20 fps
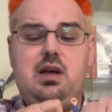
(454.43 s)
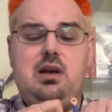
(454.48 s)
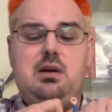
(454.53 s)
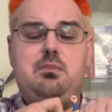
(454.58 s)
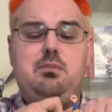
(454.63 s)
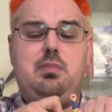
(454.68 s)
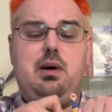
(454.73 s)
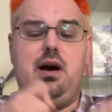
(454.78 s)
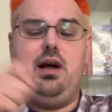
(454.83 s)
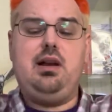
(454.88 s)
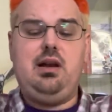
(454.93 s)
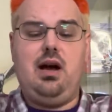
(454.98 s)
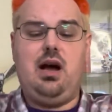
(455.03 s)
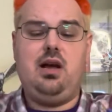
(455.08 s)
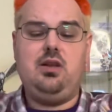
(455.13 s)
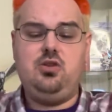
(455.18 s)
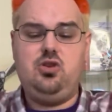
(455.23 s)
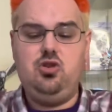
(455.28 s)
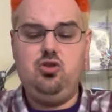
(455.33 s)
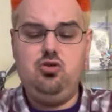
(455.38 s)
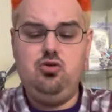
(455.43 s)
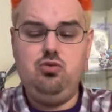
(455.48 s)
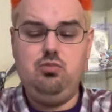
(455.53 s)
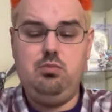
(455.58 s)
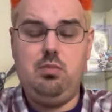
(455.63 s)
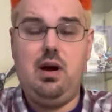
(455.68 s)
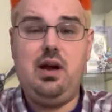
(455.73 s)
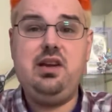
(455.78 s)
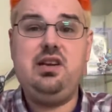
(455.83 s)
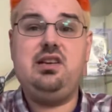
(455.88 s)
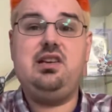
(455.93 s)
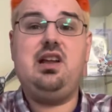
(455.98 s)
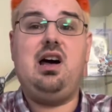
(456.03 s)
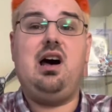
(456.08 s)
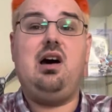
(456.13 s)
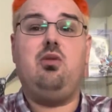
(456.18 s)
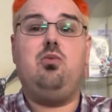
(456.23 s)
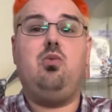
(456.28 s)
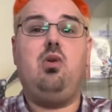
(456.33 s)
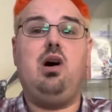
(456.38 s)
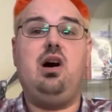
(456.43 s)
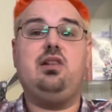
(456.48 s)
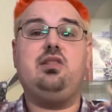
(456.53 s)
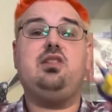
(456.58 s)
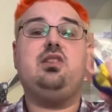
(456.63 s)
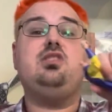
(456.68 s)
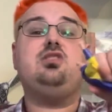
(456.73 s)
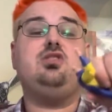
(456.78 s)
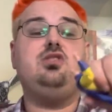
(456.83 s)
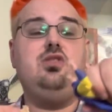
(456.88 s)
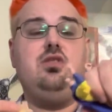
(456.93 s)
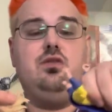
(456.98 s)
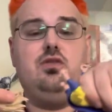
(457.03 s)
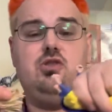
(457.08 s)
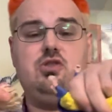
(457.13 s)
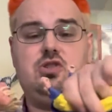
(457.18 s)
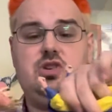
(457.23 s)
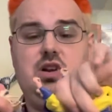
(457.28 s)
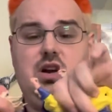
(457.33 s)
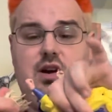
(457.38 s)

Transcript: but you might not want this new version